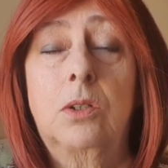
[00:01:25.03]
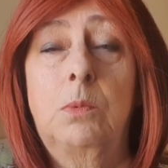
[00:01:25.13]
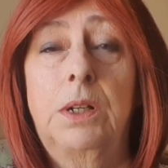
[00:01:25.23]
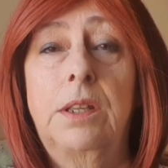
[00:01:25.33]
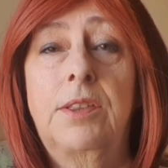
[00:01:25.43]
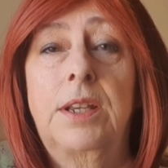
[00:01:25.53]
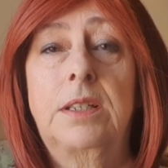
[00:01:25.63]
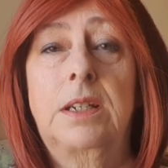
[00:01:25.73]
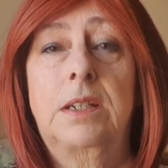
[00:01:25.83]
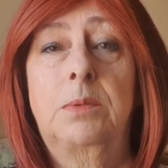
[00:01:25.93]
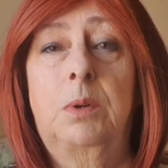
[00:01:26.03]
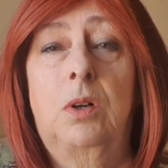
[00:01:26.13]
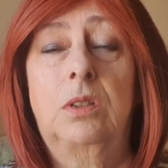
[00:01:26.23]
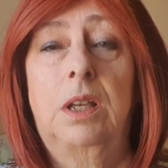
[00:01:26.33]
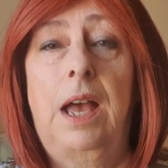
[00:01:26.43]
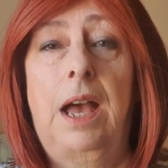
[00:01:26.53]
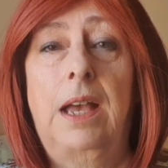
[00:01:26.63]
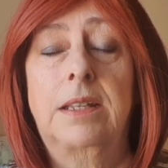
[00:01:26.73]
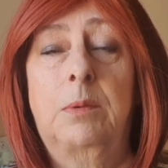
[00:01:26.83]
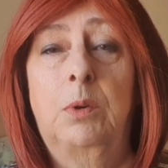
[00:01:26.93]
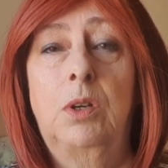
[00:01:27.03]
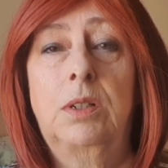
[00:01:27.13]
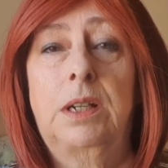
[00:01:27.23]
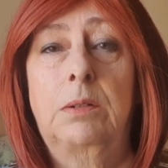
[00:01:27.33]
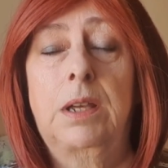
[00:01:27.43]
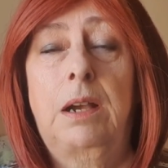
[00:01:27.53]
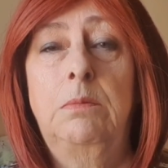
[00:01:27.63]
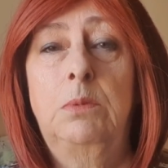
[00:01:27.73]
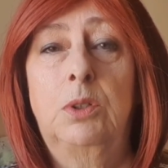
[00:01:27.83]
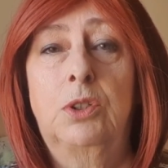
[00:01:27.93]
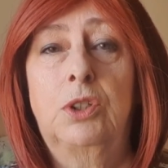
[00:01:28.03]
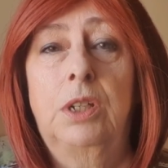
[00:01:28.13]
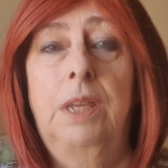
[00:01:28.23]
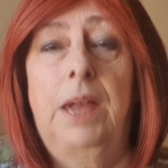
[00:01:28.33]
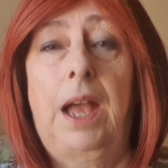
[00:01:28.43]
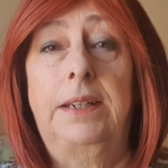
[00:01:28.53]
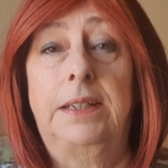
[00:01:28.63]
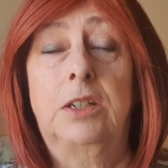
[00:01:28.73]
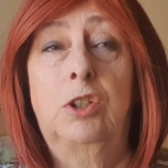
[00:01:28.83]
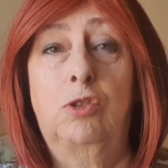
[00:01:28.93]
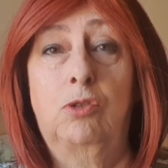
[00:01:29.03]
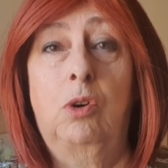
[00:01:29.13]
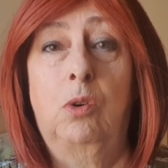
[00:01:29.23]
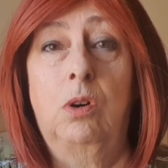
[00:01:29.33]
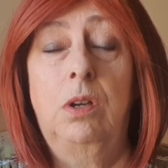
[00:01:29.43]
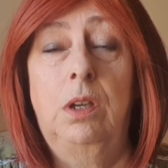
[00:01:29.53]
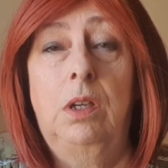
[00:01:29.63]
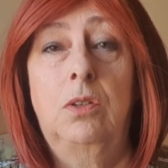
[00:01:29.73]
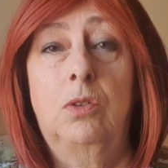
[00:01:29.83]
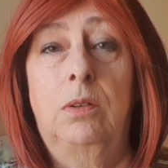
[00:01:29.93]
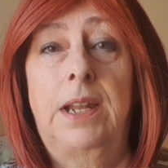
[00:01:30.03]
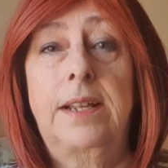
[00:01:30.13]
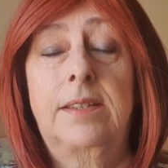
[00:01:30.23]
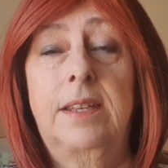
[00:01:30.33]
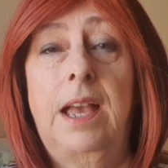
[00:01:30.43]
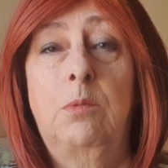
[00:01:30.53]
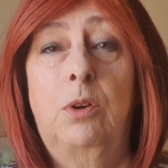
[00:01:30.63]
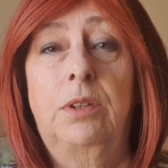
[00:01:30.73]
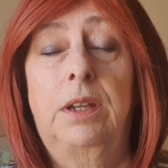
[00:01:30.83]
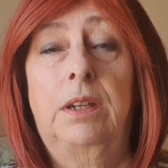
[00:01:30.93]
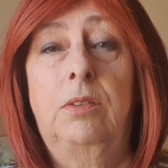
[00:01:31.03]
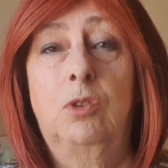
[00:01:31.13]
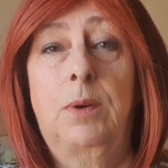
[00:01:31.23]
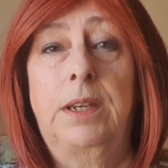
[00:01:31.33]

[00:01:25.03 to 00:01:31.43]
So one of the things I did was, as I worked out how much I needed to draw, so let's say I wanted